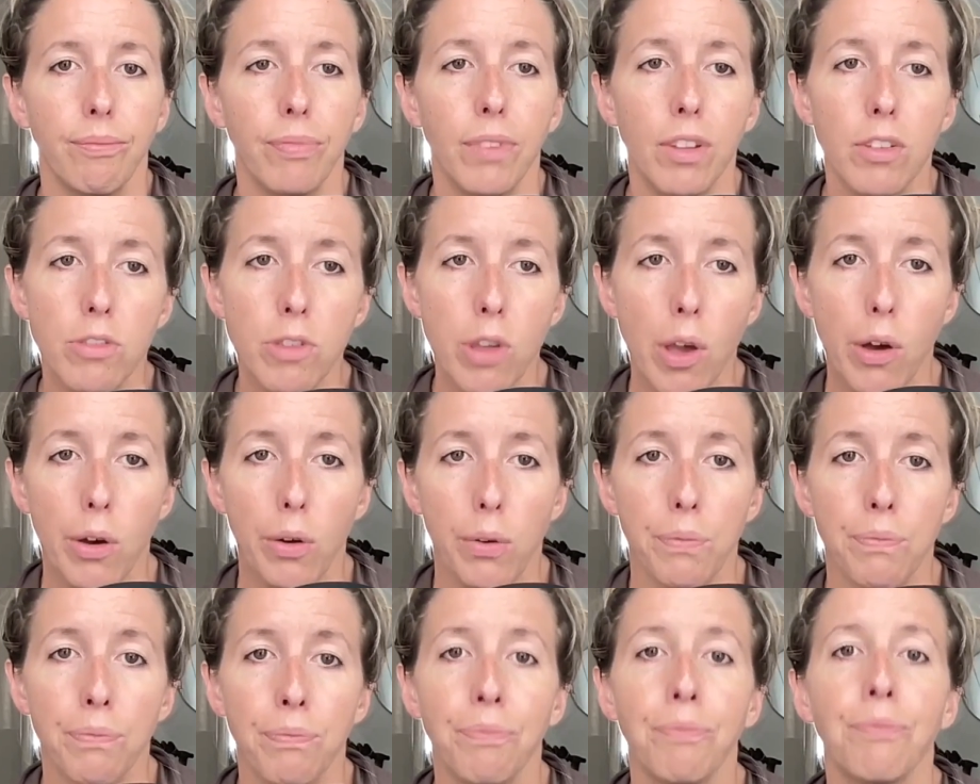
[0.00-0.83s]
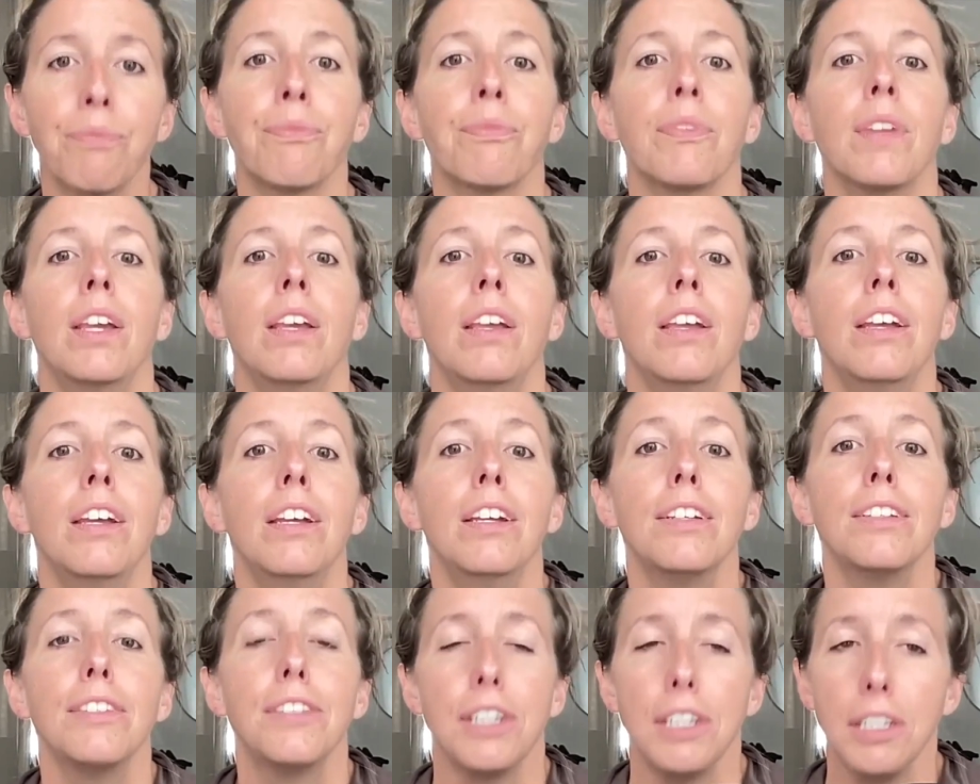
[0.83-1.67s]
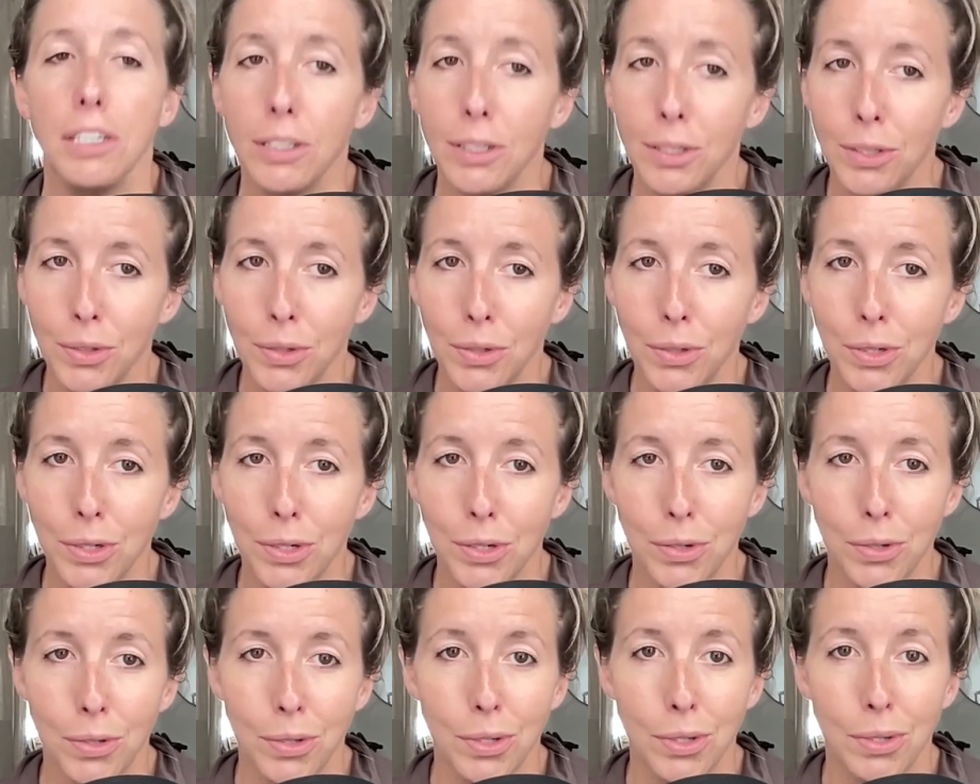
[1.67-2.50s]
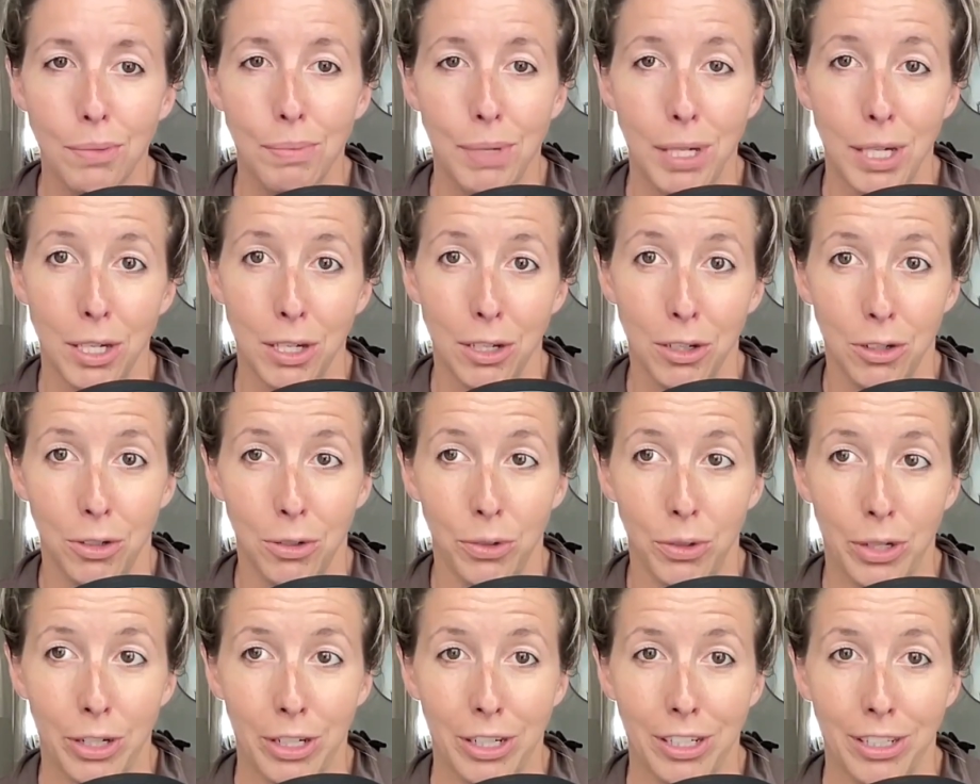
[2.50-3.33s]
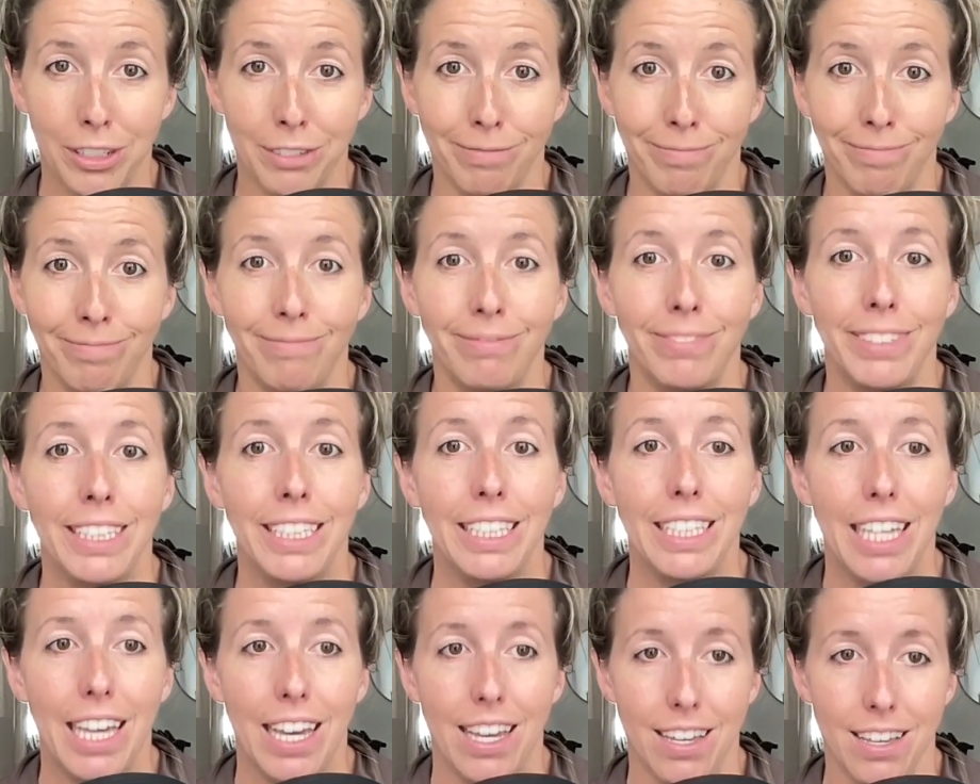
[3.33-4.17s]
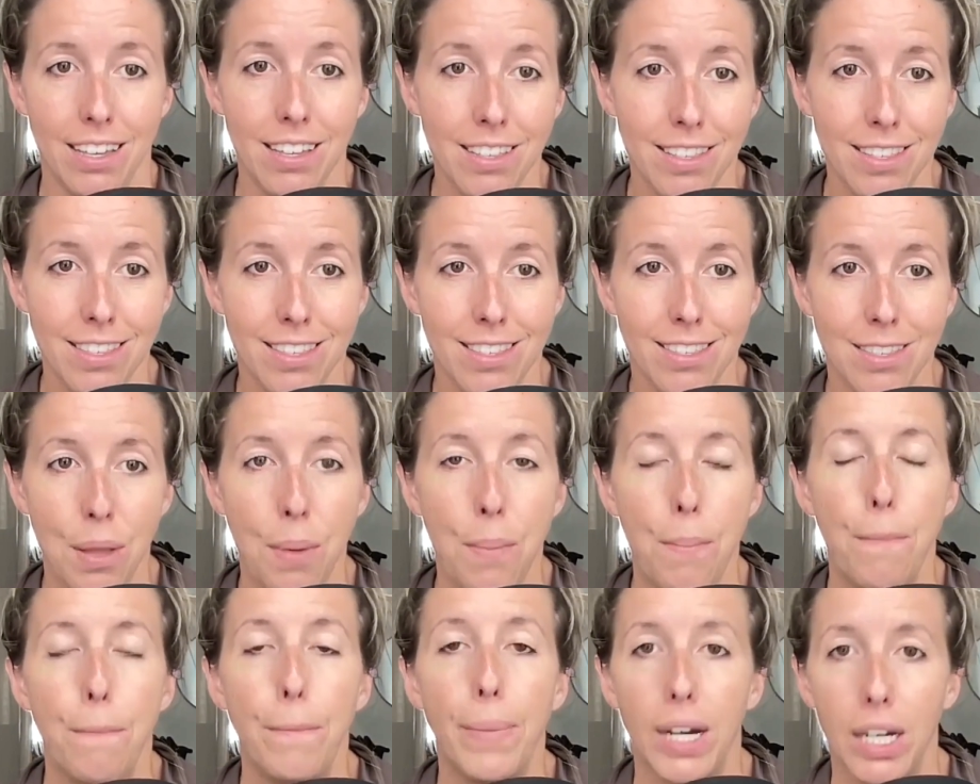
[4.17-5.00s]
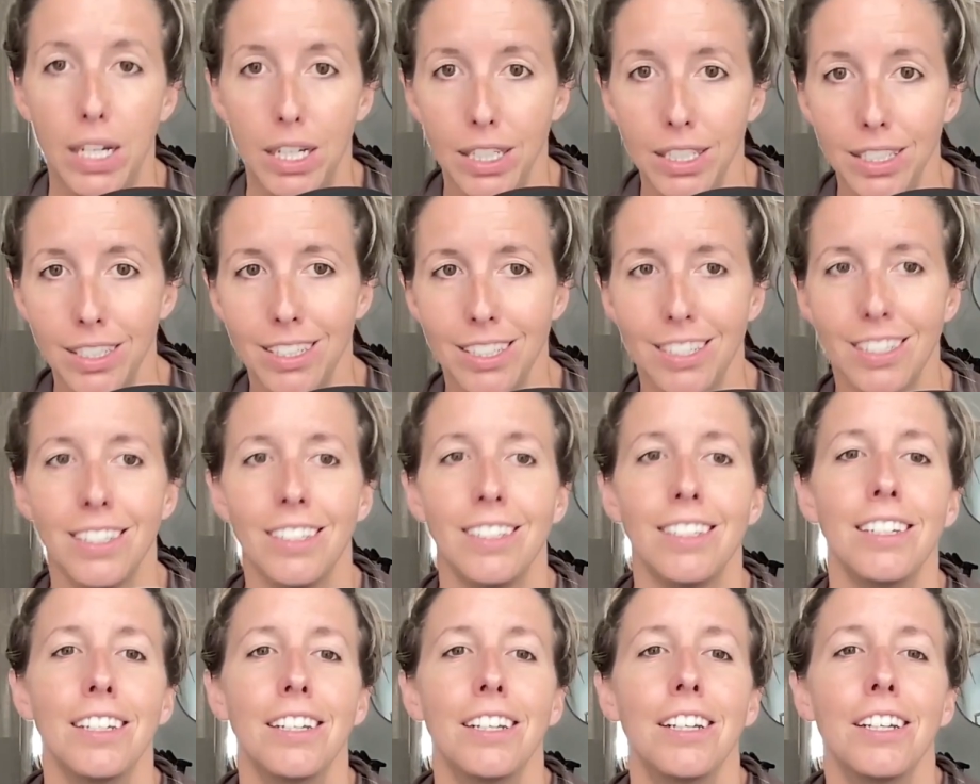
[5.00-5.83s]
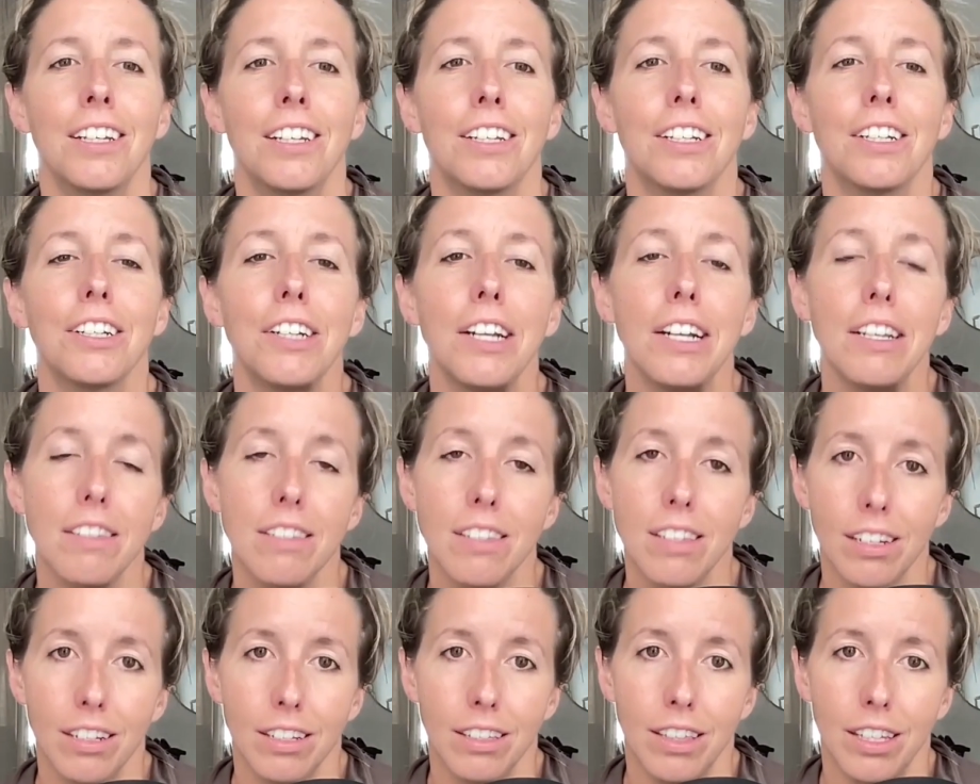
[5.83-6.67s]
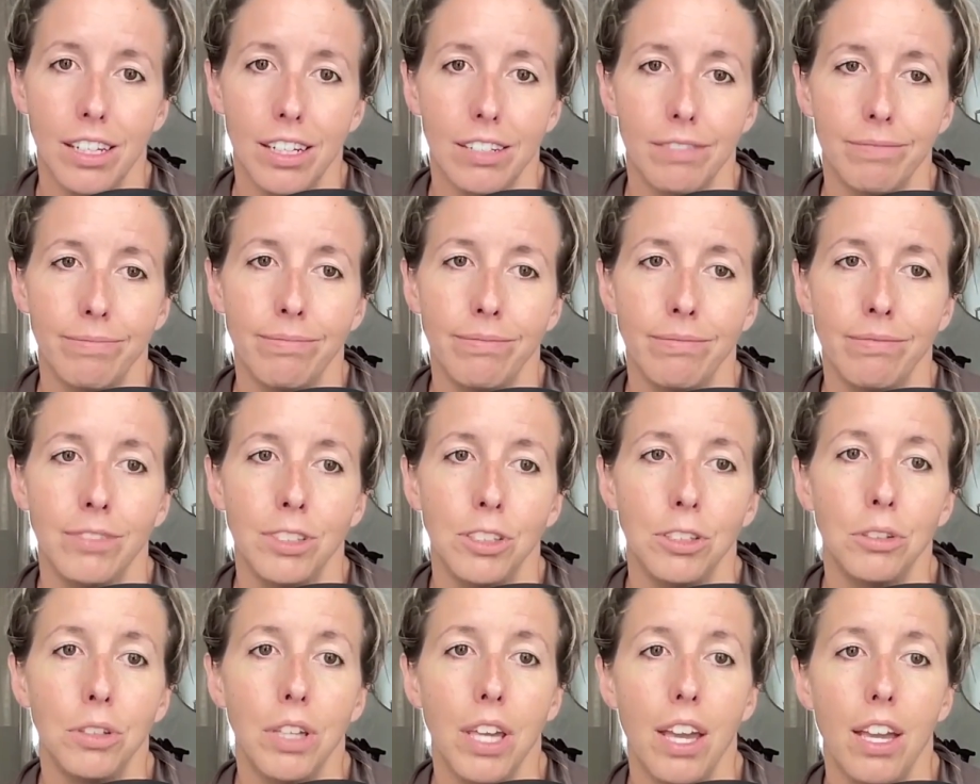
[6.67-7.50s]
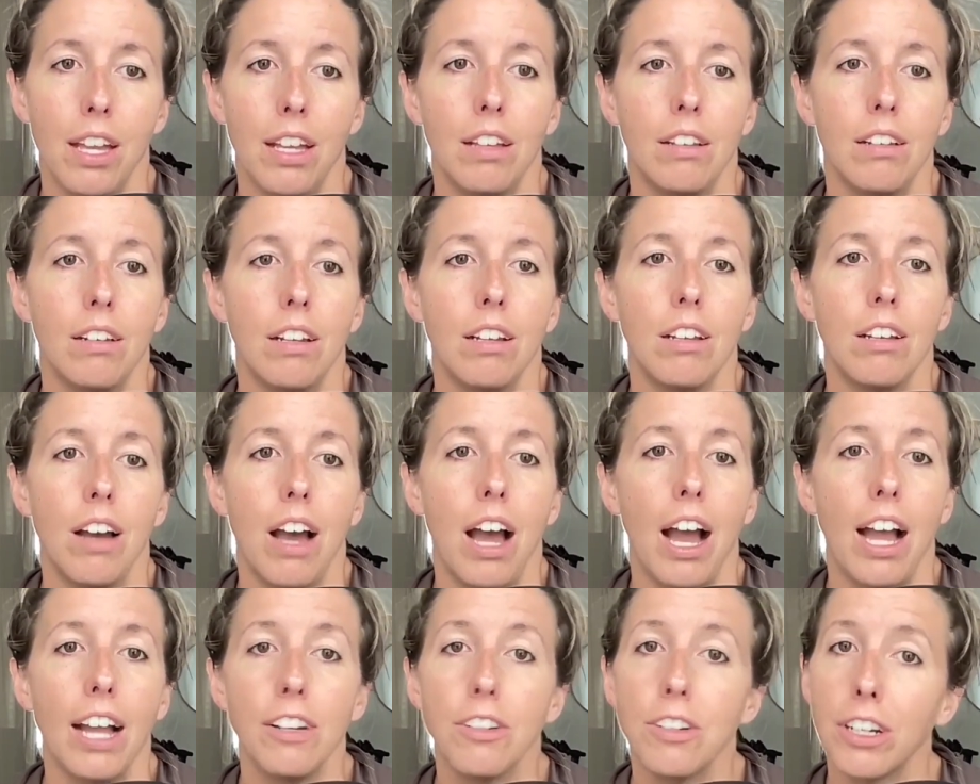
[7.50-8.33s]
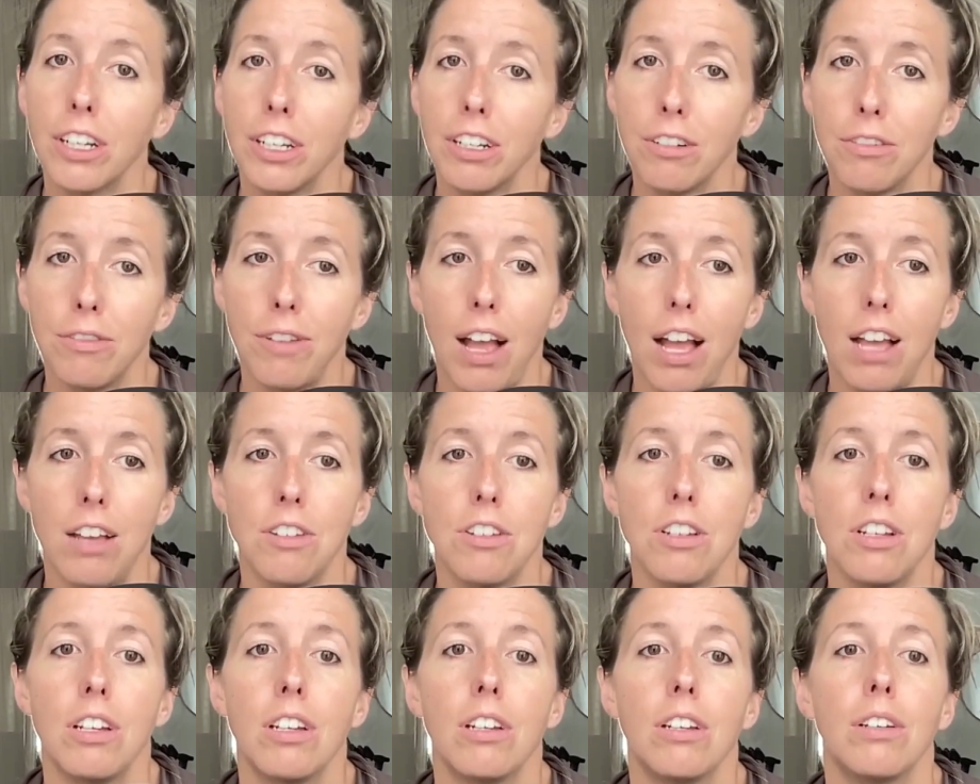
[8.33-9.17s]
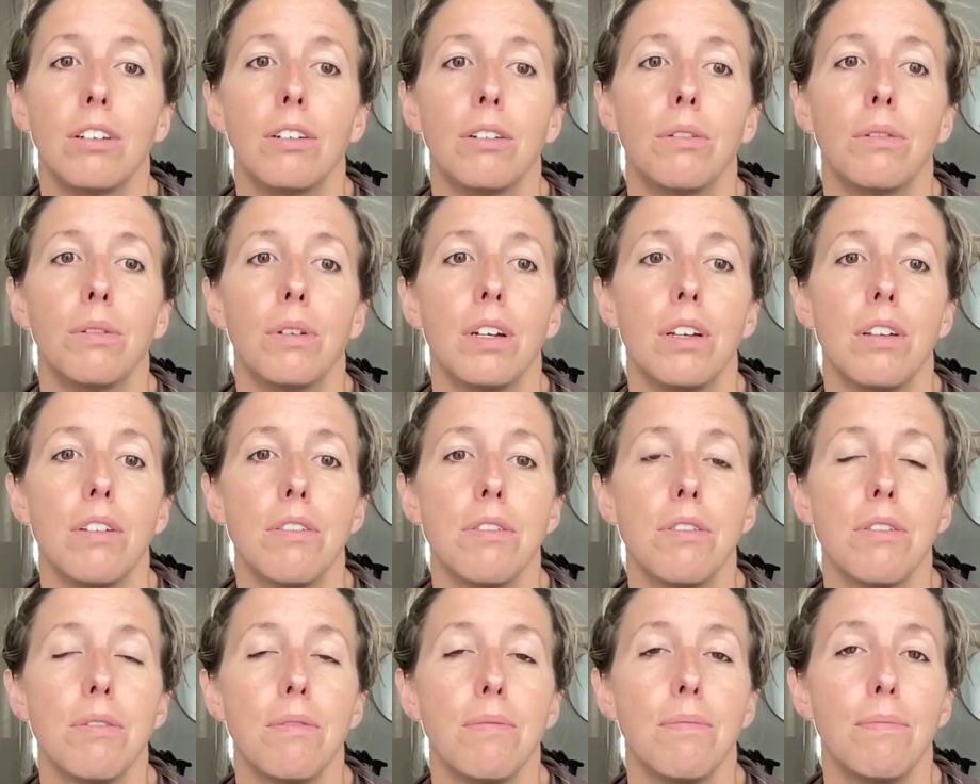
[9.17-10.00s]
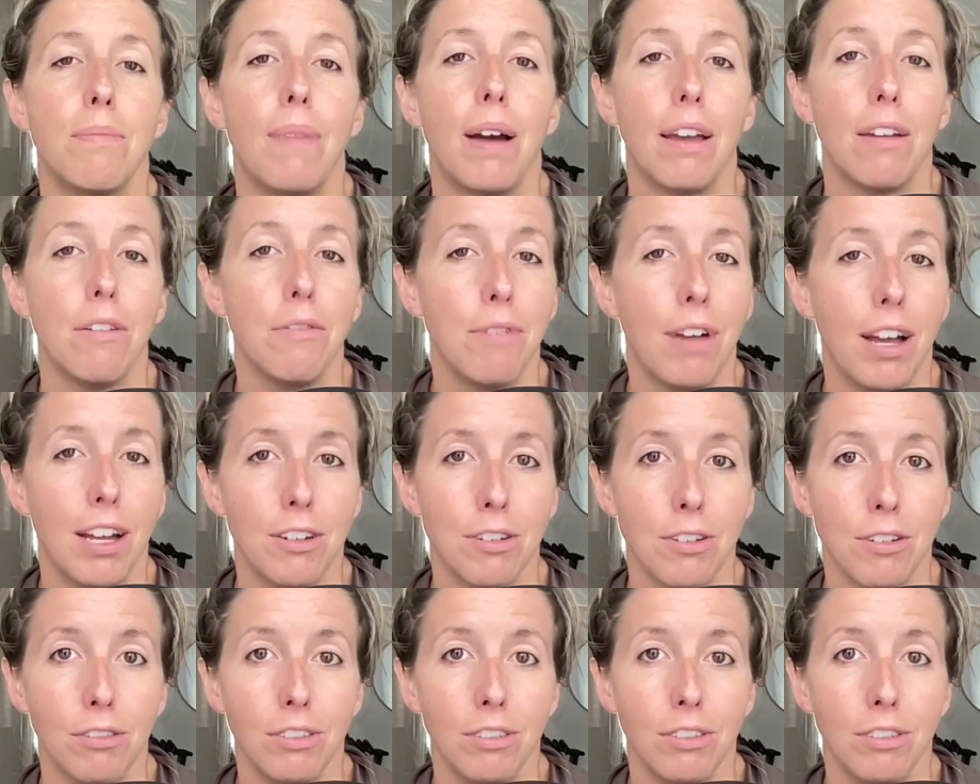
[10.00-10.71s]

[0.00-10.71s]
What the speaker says: So, does scoliosis make you shorter? Yes, but you're not stuck there. You can hydrate your fascia with myofascial